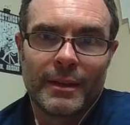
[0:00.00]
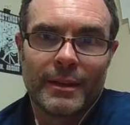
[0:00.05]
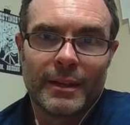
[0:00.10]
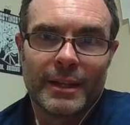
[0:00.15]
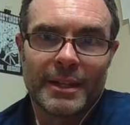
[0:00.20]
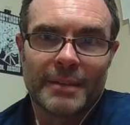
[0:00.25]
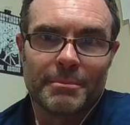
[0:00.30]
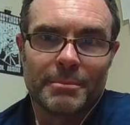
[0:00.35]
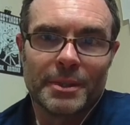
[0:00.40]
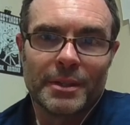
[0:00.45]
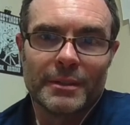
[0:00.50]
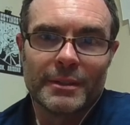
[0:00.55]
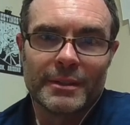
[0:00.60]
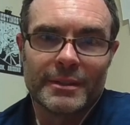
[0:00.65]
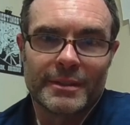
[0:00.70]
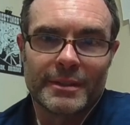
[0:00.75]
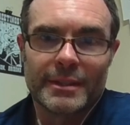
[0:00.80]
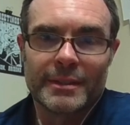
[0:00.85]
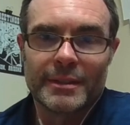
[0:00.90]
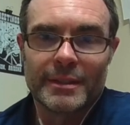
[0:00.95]
like, build a
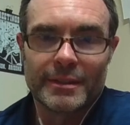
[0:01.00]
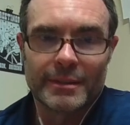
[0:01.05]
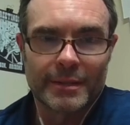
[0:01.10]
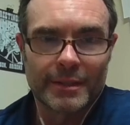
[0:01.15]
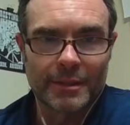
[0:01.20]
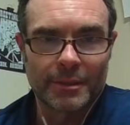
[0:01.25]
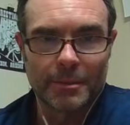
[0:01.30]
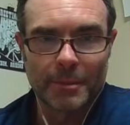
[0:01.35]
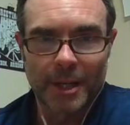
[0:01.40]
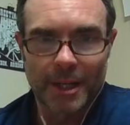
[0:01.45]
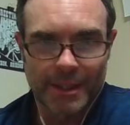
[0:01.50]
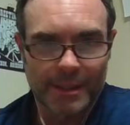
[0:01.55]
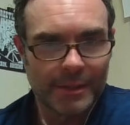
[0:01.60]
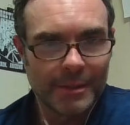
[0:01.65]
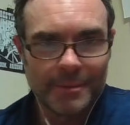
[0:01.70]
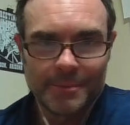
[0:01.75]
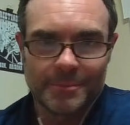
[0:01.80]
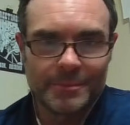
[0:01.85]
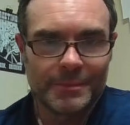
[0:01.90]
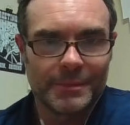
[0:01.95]
statistical
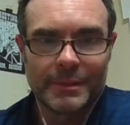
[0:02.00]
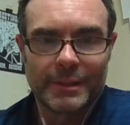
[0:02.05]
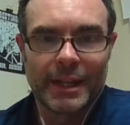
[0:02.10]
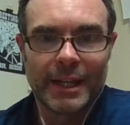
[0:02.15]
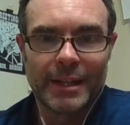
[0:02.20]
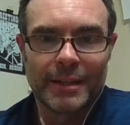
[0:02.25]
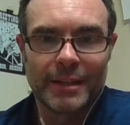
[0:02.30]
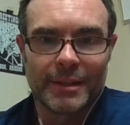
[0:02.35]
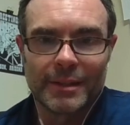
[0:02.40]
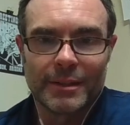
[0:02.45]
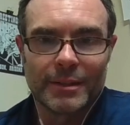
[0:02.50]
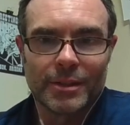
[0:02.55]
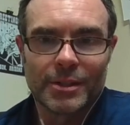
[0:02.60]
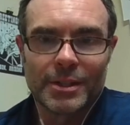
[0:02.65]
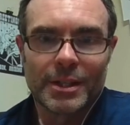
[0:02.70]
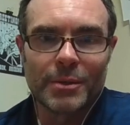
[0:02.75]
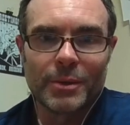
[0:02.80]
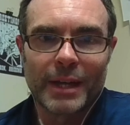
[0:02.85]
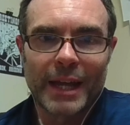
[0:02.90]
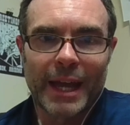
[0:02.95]
model, right? You look
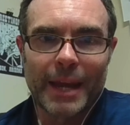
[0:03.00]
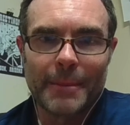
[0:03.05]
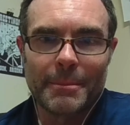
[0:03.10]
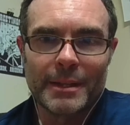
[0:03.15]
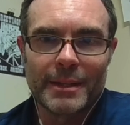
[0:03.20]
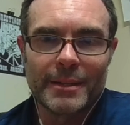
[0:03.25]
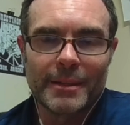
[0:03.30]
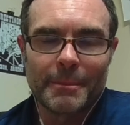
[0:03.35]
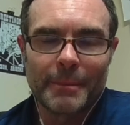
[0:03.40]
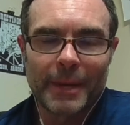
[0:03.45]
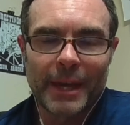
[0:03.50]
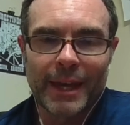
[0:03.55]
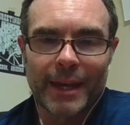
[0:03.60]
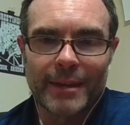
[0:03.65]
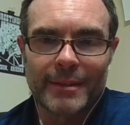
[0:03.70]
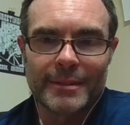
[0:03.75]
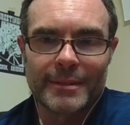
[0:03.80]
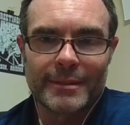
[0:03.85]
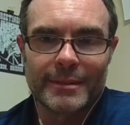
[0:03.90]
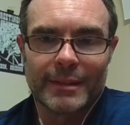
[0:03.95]
at what happened in the
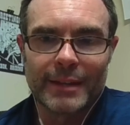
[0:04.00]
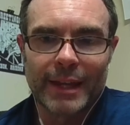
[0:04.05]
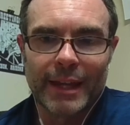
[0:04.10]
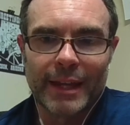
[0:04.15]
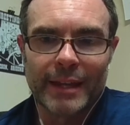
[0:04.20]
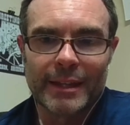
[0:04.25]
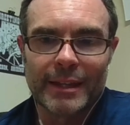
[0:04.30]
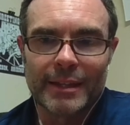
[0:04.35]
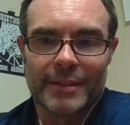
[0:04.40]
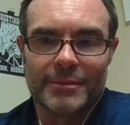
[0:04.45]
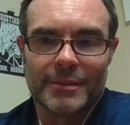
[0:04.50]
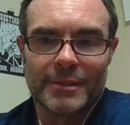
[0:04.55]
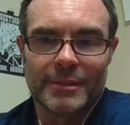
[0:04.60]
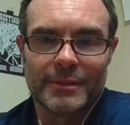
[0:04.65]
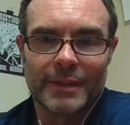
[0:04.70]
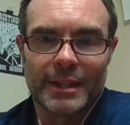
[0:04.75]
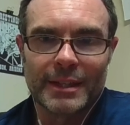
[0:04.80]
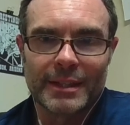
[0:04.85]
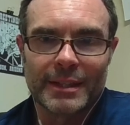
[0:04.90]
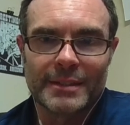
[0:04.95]
past, and then if you've
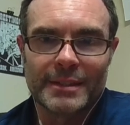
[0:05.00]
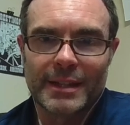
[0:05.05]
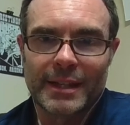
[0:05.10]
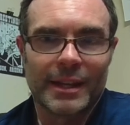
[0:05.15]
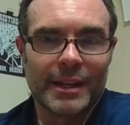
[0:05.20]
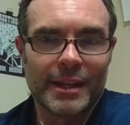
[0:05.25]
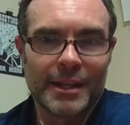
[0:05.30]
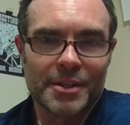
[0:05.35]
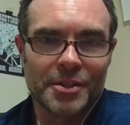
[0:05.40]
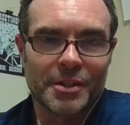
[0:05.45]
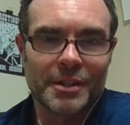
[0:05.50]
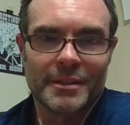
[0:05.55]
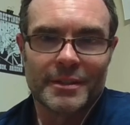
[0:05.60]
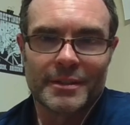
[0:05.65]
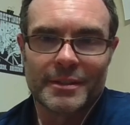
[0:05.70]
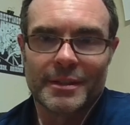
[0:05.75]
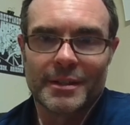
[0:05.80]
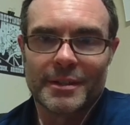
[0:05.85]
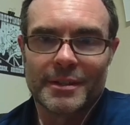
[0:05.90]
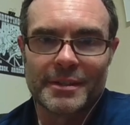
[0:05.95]
got conditions
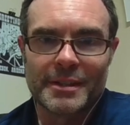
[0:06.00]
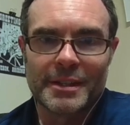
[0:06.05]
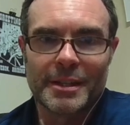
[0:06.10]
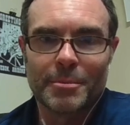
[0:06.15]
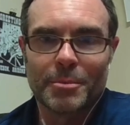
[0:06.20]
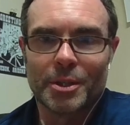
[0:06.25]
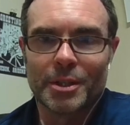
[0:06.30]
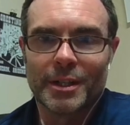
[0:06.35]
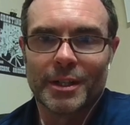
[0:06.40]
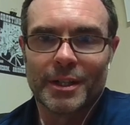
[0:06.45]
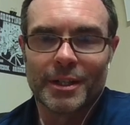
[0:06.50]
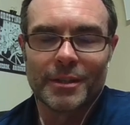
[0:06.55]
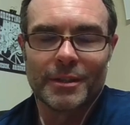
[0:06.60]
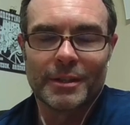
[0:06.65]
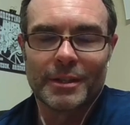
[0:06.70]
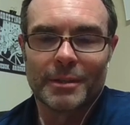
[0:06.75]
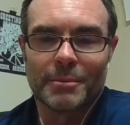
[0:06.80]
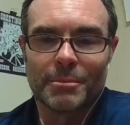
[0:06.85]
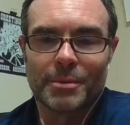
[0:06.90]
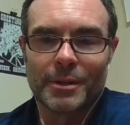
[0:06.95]
that are similar, you
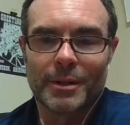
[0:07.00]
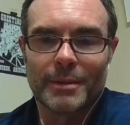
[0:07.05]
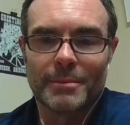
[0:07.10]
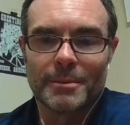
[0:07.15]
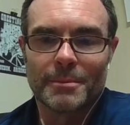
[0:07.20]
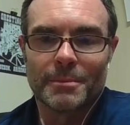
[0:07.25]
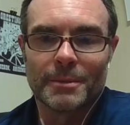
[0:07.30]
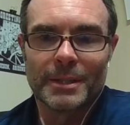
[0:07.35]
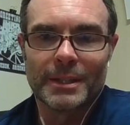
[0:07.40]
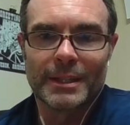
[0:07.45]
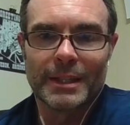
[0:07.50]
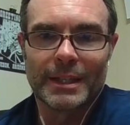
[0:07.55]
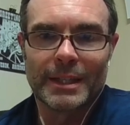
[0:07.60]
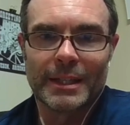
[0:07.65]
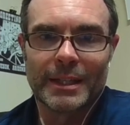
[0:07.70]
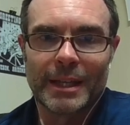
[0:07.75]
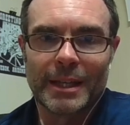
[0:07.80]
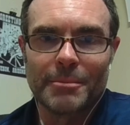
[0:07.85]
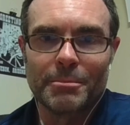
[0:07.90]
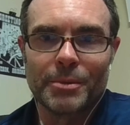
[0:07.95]
can probably
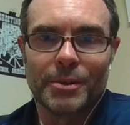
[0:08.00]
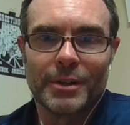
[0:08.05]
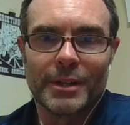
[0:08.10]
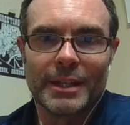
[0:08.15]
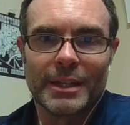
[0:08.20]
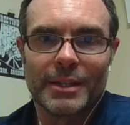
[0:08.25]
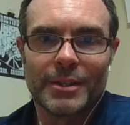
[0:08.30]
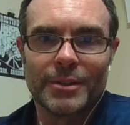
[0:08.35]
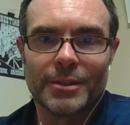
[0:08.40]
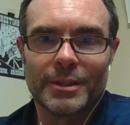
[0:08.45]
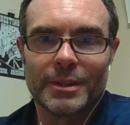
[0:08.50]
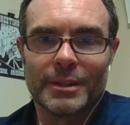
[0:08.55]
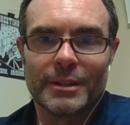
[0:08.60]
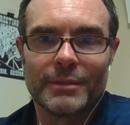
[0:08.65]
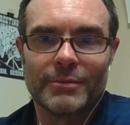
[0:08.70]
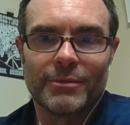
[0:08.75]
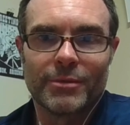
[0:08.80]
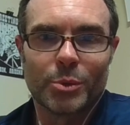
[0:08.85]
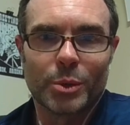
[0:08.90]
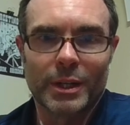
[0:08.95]
get a pretty good
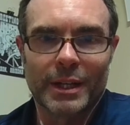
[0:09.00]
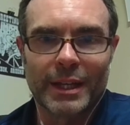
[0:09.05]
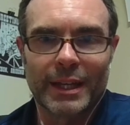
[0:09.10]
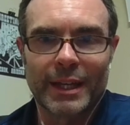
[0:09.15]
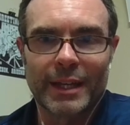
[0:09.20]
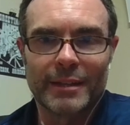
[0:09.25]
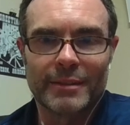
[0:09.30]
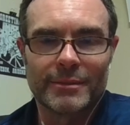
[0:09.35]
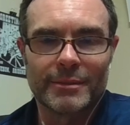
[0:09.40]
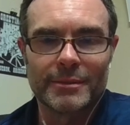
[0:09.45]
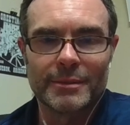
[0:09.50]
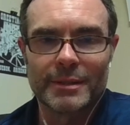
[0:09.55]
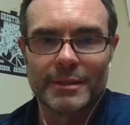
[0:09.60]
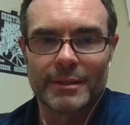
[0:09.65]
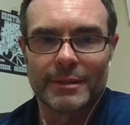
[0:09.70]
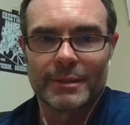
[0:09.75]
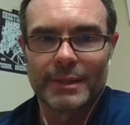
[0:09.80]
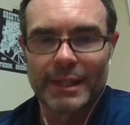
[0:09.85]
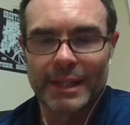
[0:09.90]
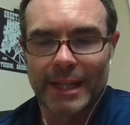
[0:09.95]
forecast for what's
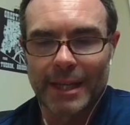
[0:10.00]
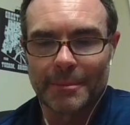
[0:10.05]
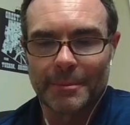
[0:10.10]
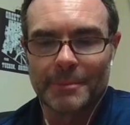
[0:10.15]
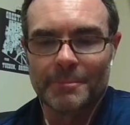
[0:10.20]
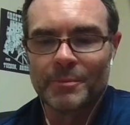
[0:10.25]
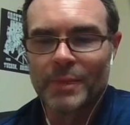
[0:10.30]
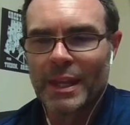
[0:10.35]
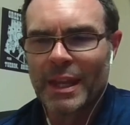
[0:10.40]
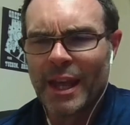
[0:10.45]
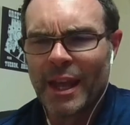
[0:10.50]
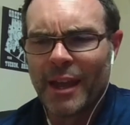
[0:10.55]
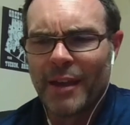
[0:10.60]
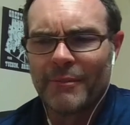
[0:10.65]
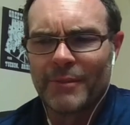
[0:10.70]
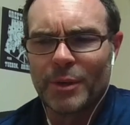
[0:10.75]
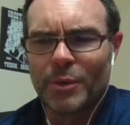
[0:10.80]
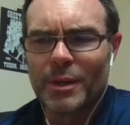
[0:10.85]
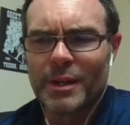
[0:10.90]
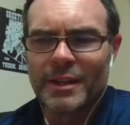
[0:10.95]
going to happen.
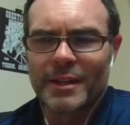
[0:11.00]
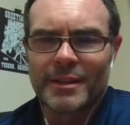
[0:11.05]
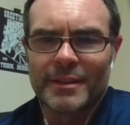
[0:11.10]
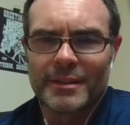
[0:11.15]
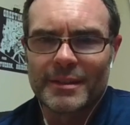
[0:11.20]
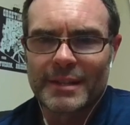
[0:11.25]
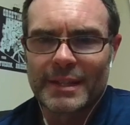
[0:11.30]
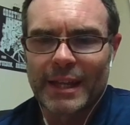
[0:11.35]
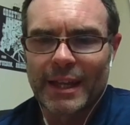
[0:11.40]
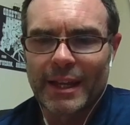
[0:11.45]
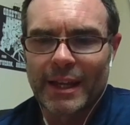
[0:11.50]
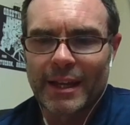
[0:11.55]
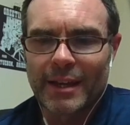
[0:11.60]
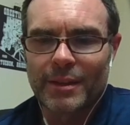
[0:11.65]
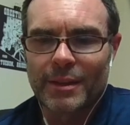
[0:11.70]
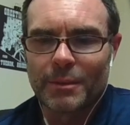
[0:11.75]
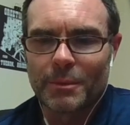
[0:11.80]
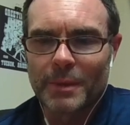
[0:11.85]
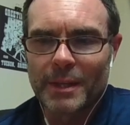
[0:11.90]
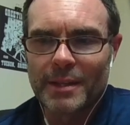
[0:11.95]
If you want to understand how
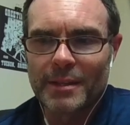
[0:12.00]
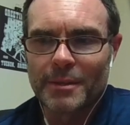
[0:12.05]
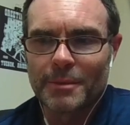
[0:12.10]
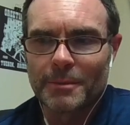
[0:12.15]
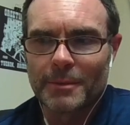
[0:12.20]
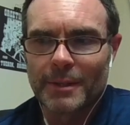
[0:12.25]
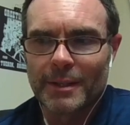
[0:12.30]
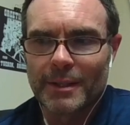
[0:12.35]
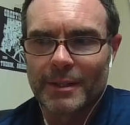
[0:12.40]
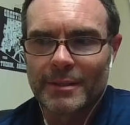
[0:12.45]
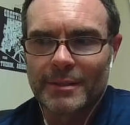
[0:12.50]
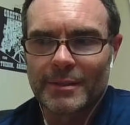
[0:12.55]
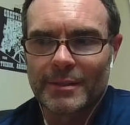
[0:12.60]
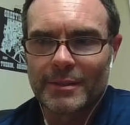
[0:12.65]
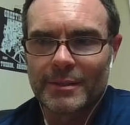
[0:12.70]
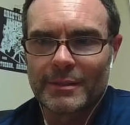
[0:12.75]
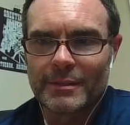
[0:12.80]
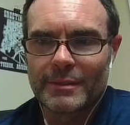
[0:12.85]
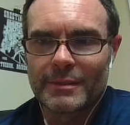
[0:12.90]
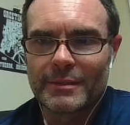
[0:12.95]
the weather
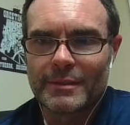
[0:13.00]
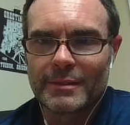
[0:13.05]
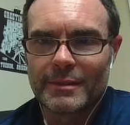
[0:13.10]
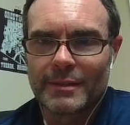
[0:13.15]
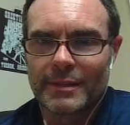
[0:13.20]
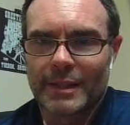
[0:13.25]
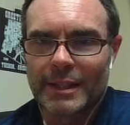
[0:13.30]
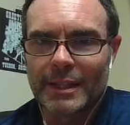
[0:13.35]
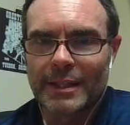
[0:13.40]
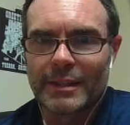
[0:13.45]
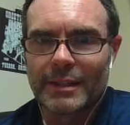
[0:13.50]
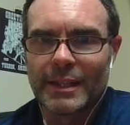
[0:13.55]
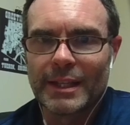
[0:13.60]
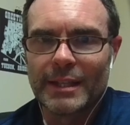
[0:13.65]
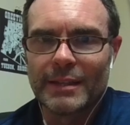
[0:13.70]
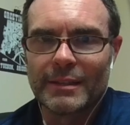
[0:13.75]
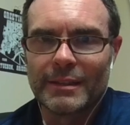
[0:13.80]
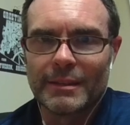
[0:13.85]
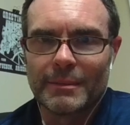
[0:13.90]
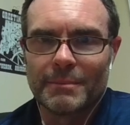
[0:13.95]
works, like, you
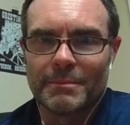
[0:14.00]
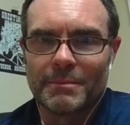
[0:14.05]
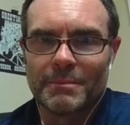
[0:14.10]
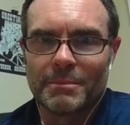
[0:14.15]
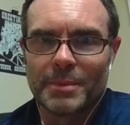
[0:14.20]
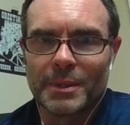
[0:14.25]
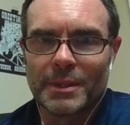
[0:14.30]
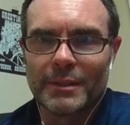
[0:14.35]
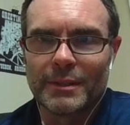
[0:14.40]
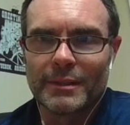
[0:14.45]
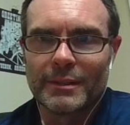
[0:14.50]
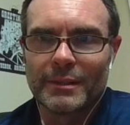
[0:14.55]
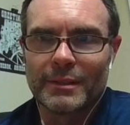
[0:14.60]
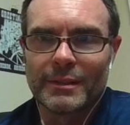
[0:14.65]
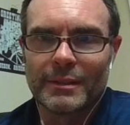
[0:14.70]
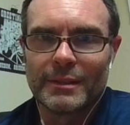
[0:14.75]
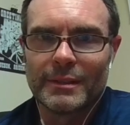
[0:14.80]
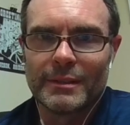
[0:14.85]
need to build